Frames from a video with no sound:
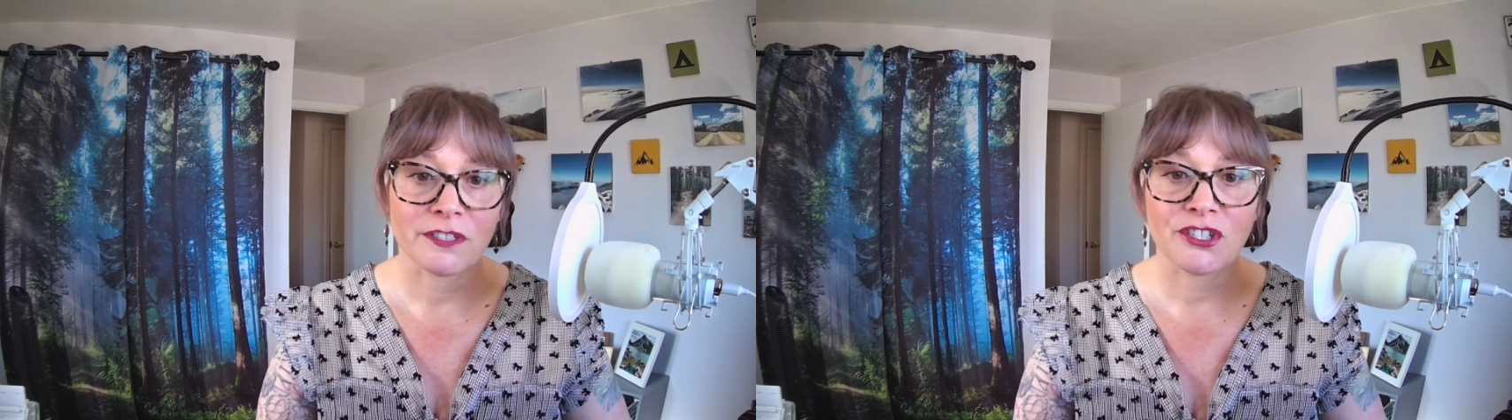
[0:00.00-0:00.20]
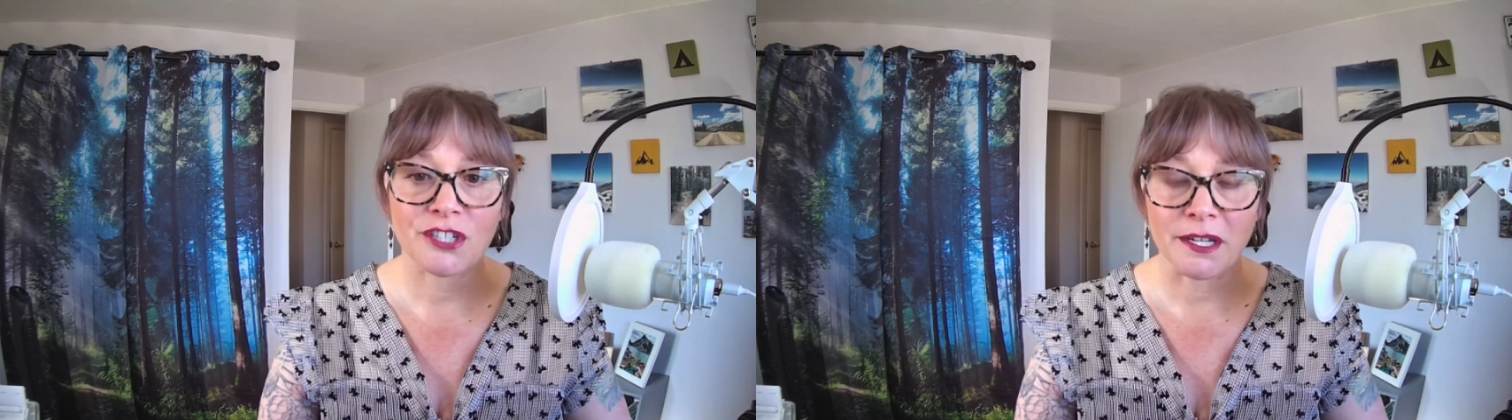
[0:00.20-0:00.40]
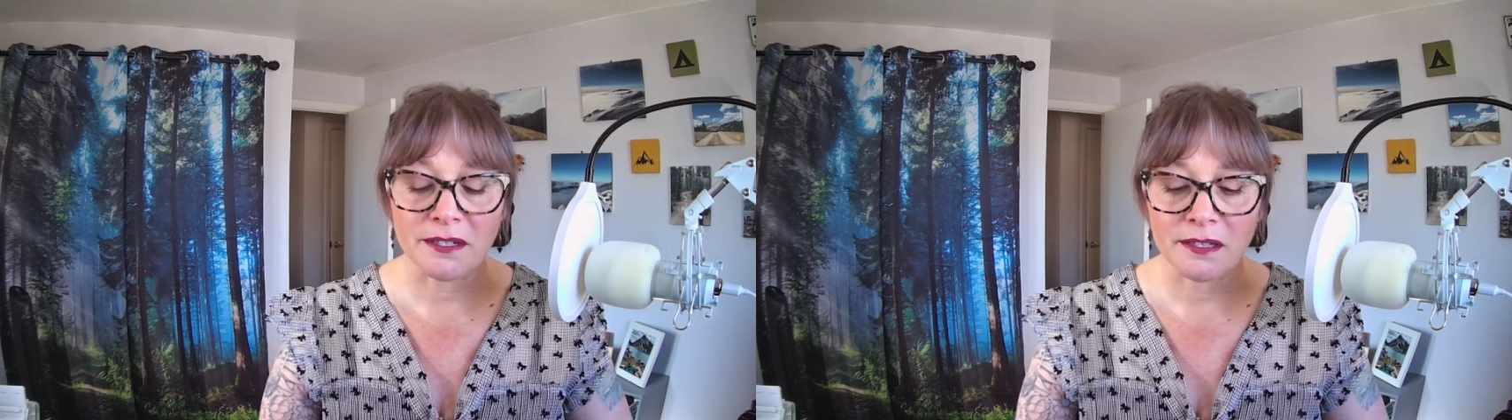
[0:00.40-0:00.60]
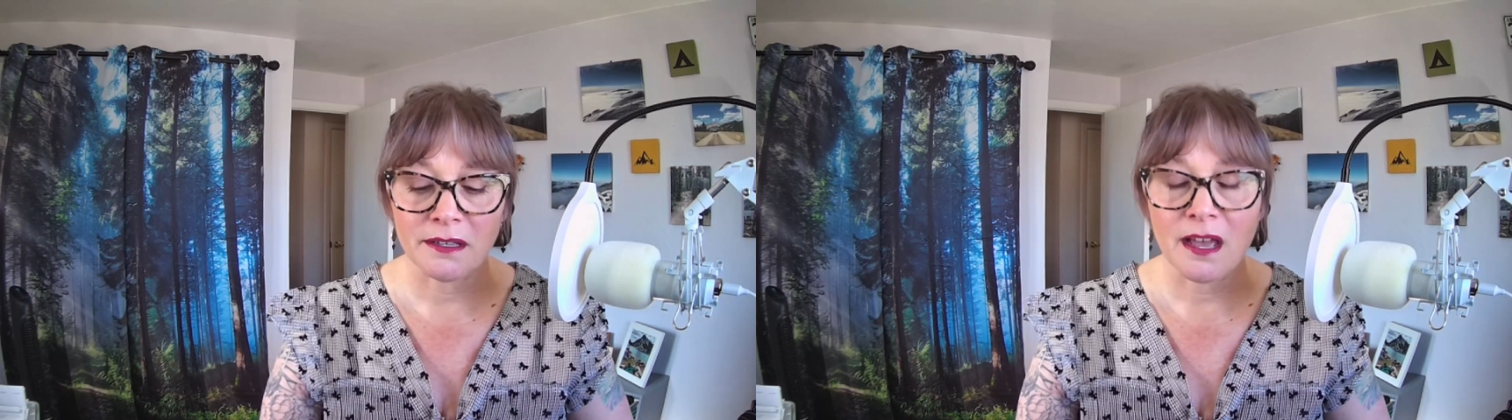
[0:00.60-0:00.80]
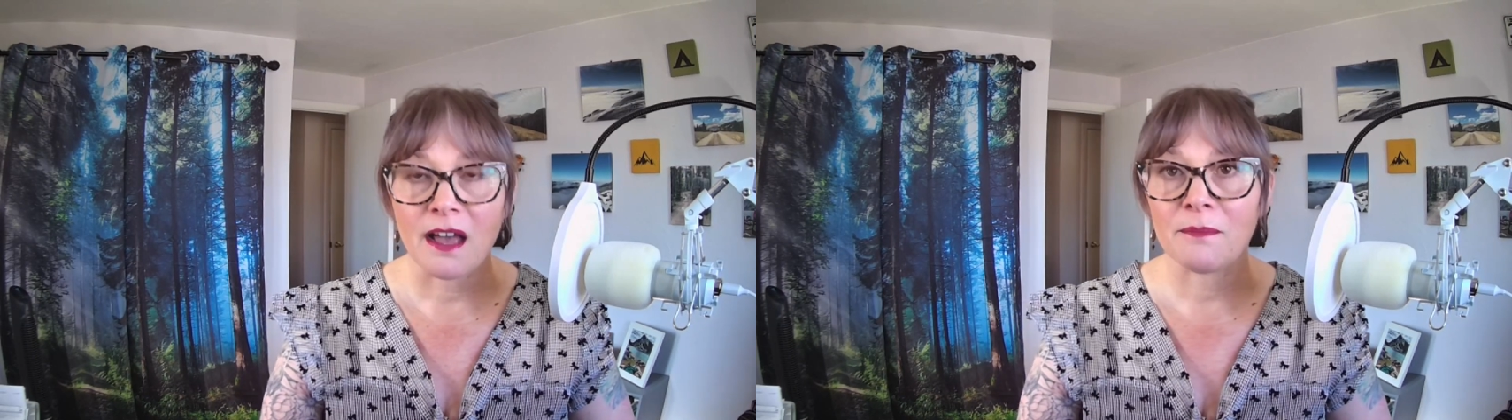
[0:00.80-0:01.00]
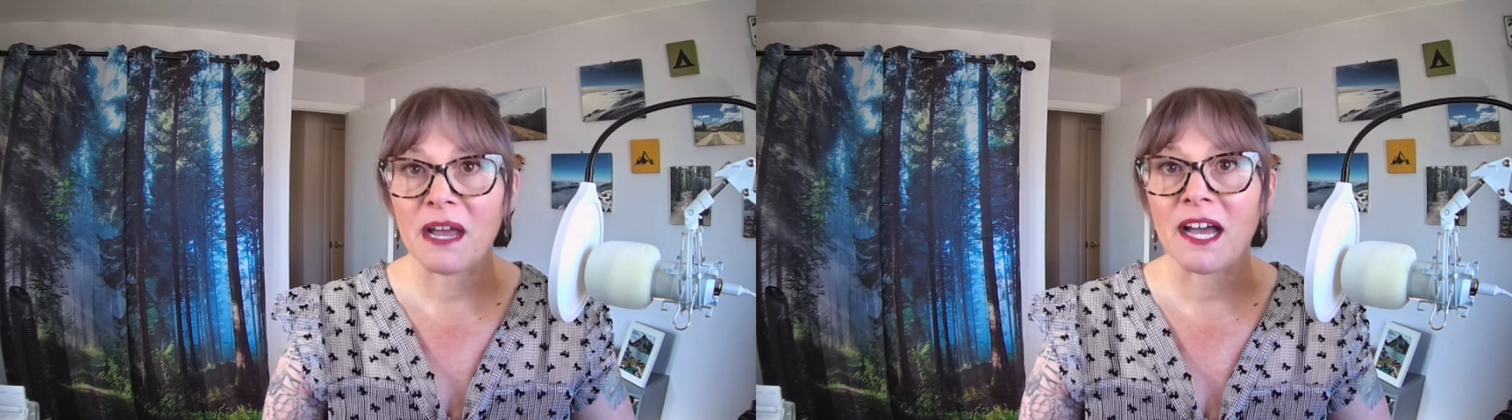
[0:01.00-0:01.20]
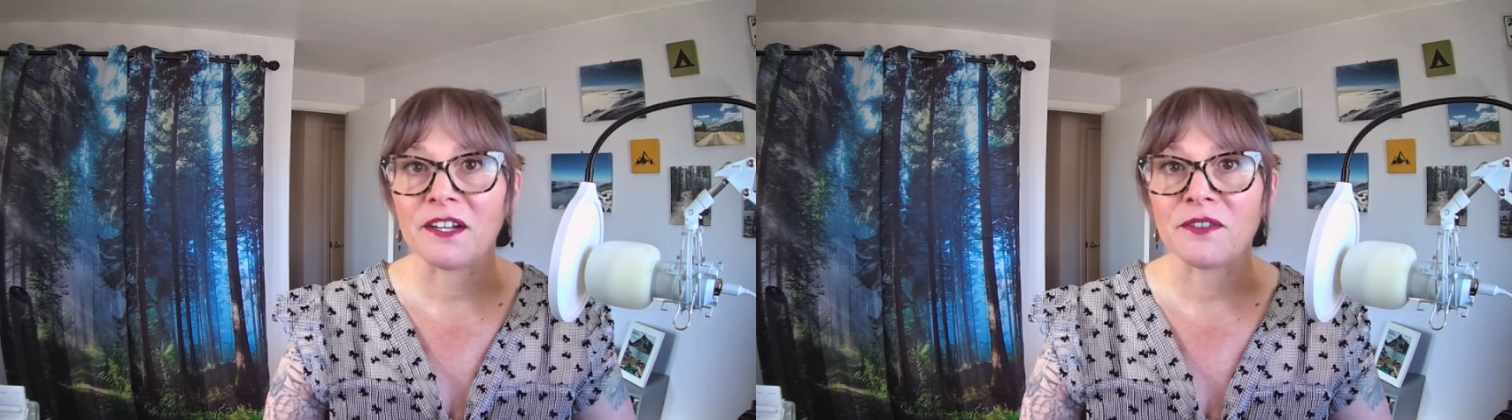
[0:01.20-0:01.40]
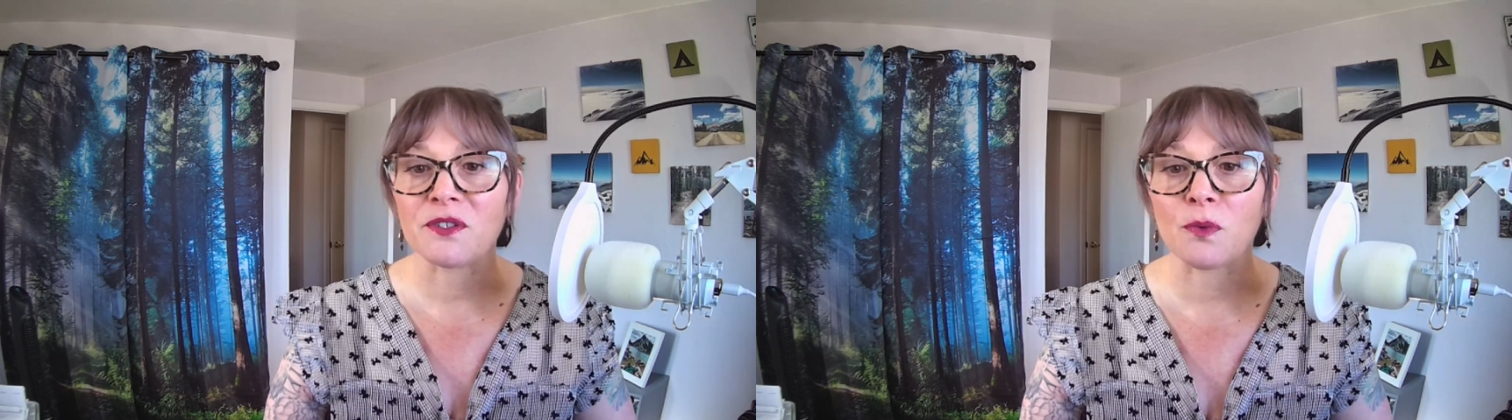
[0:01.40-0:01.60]
Shit, I'm
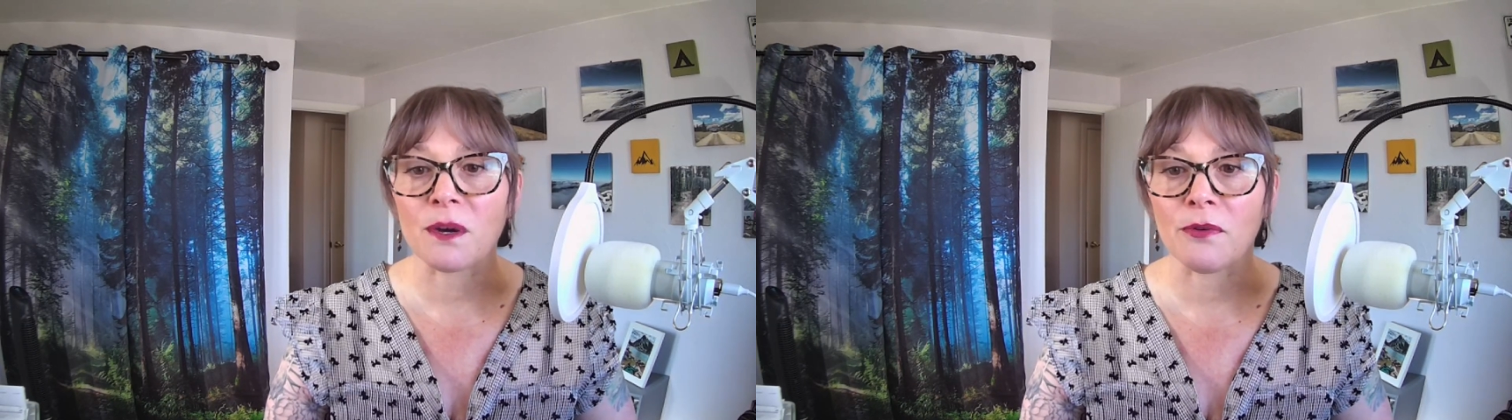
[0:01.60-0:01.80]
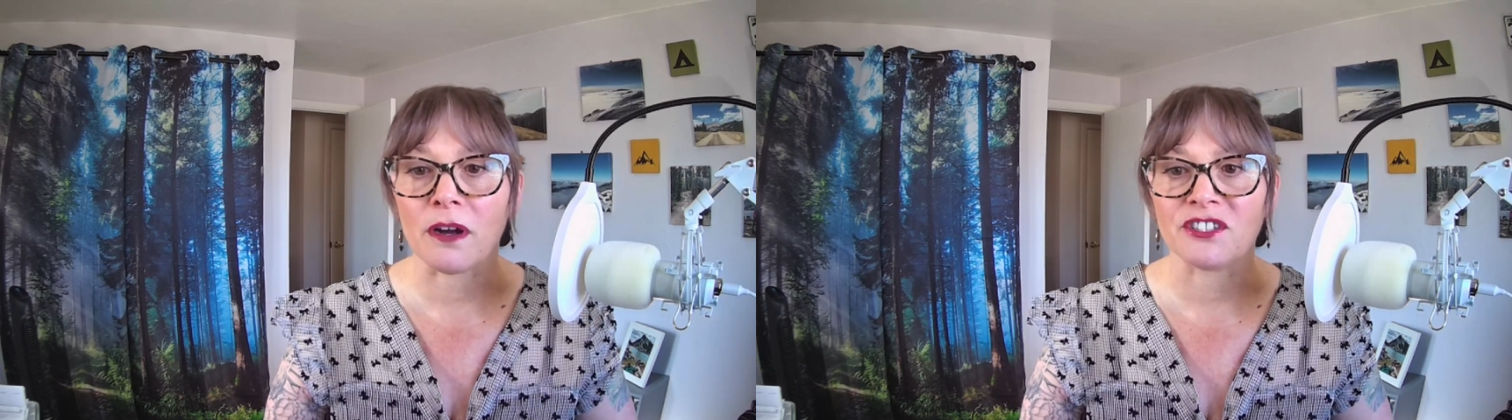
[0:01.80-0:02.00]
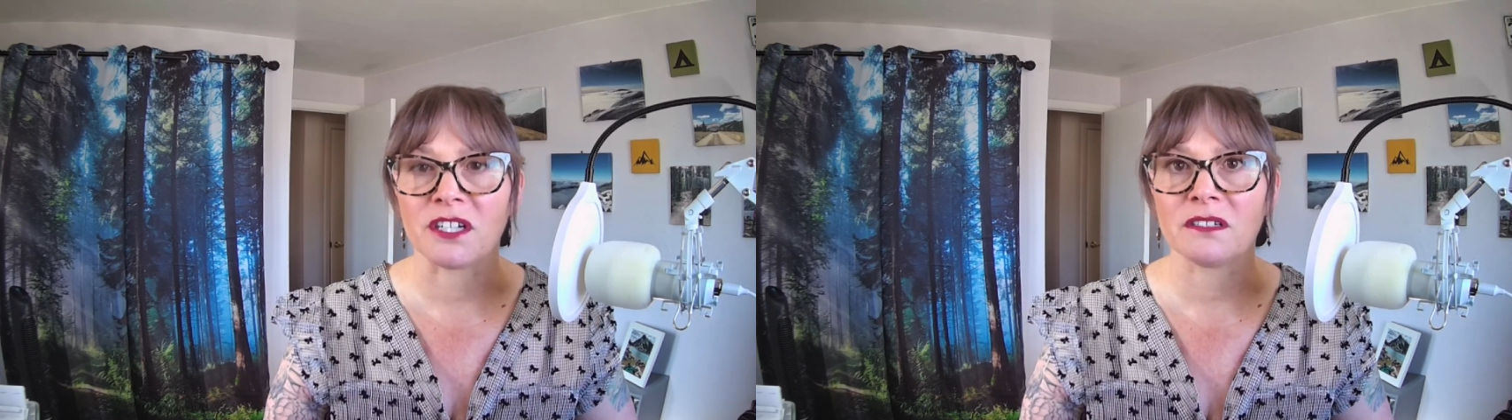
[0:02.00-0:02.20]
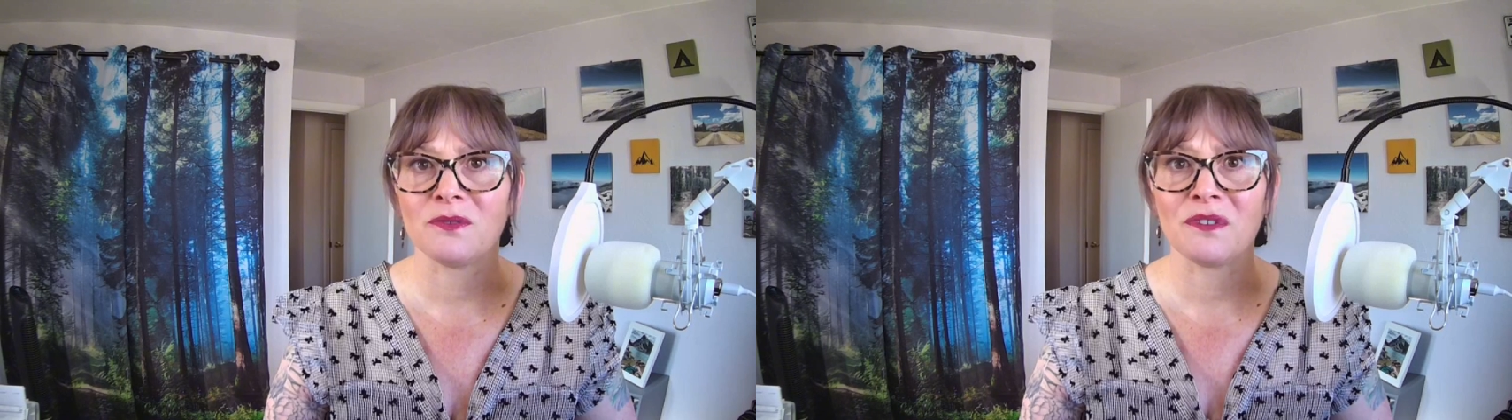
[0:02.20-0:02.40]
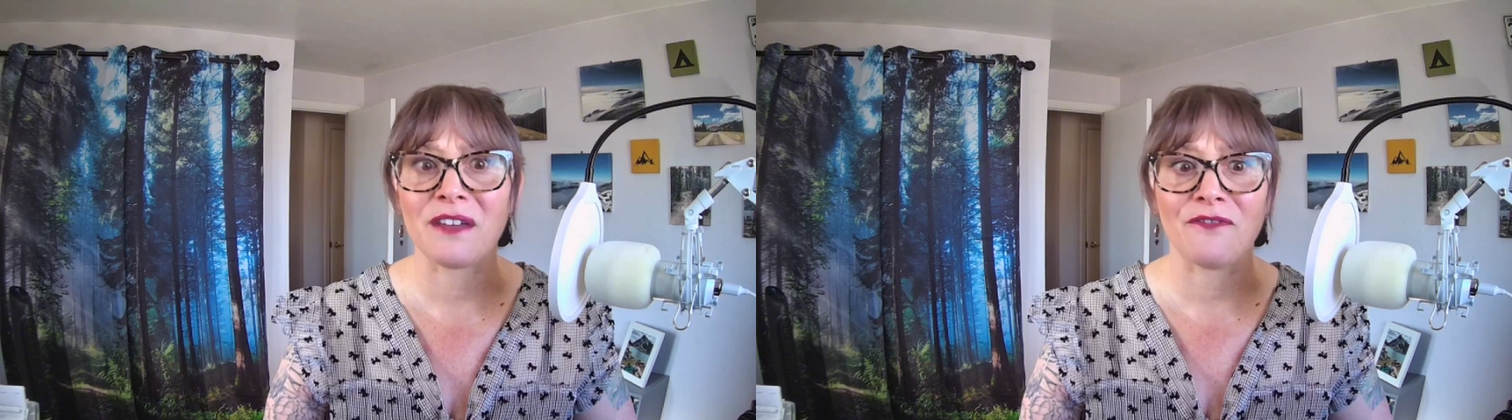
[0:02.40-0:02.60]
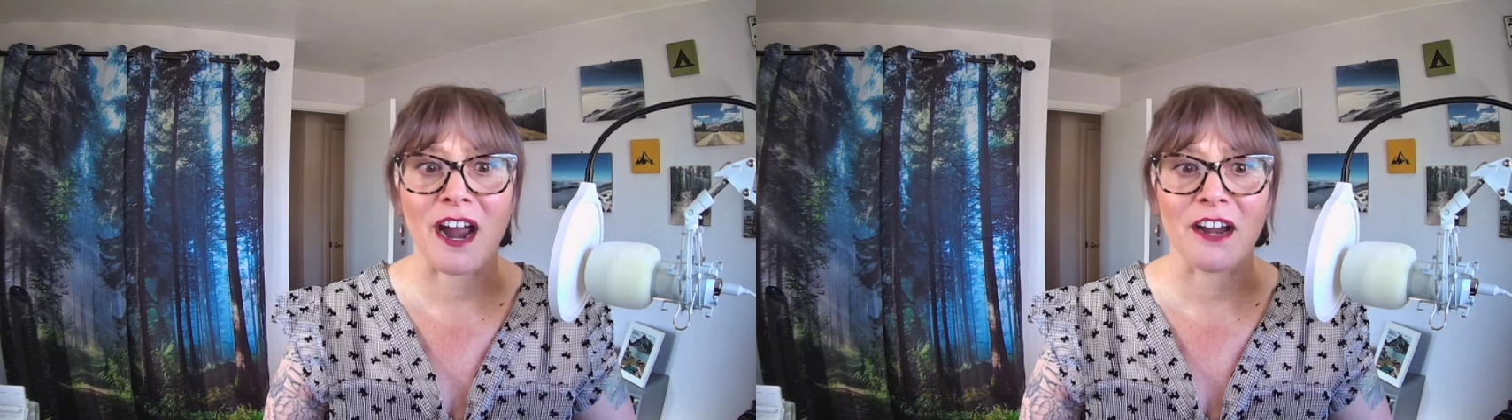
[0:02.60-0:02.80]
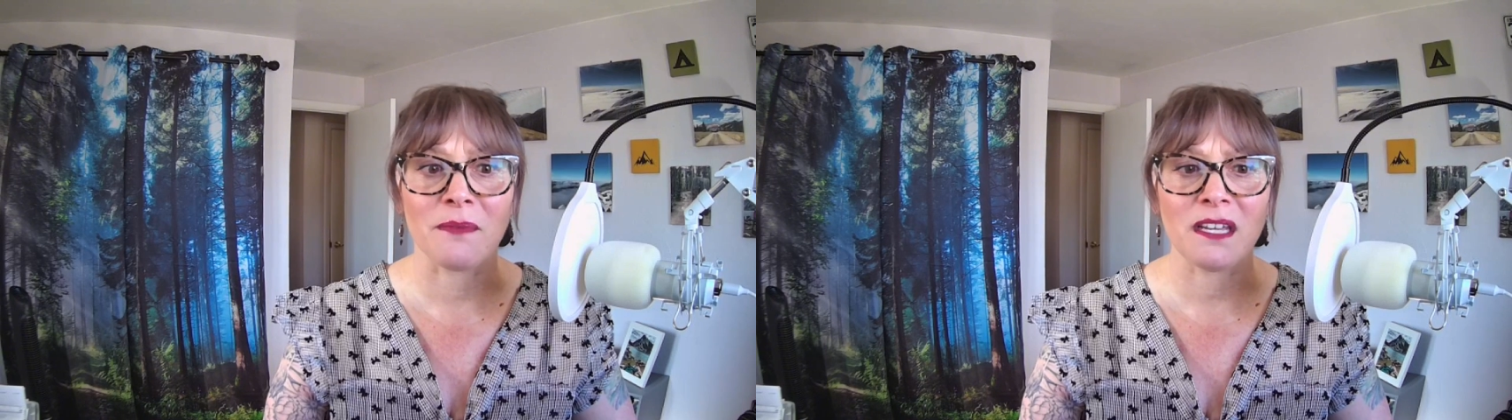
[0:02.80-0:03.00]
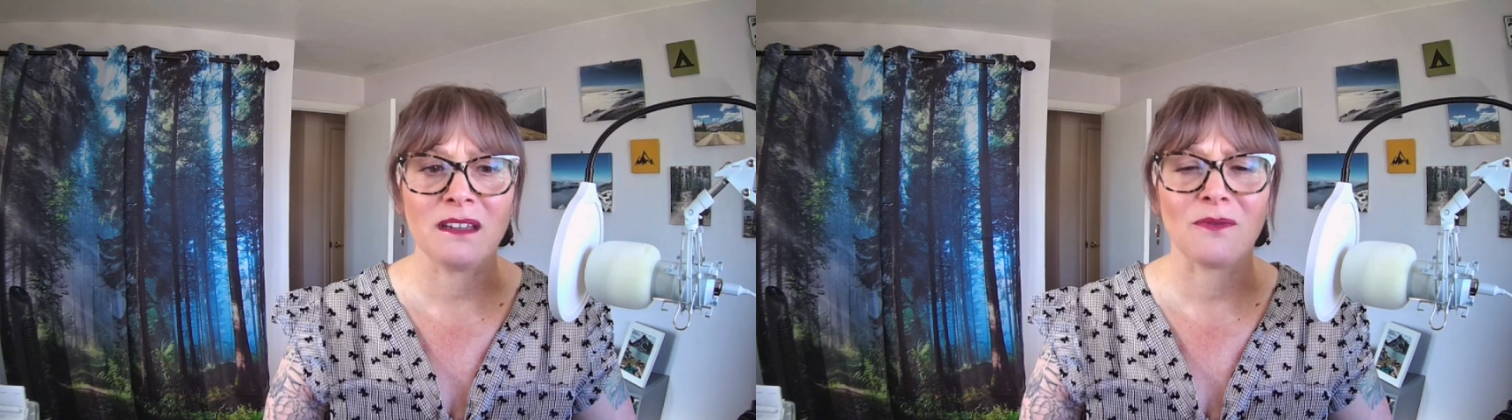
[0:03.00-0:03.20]
behind on this work project. Will they fire
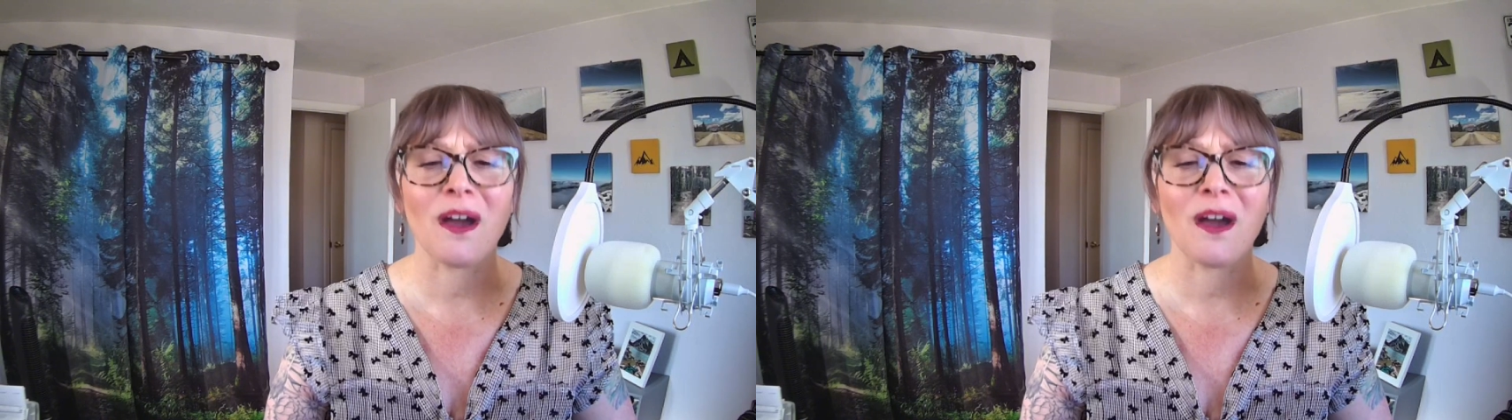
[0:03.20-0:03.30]
me?